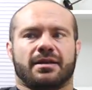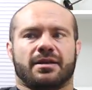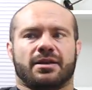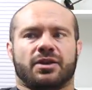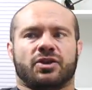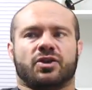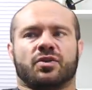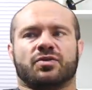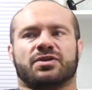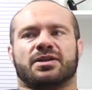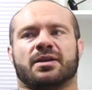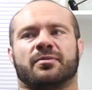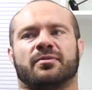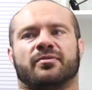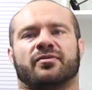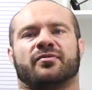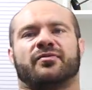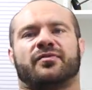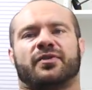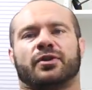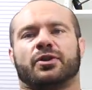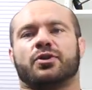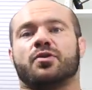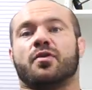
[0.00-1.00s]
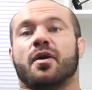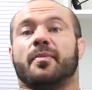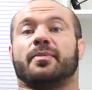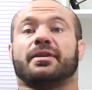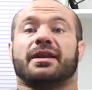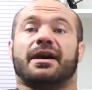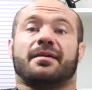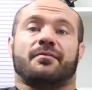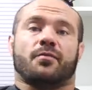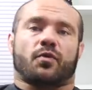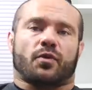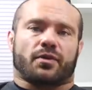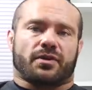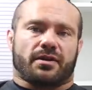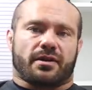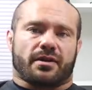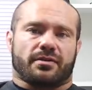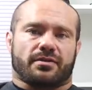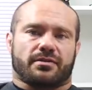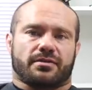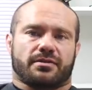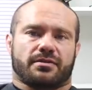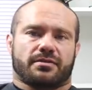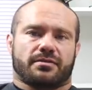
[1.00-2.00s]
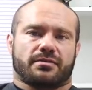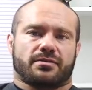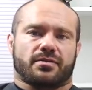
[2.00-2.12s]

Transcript: You know, some of them fill you up a lot more than others.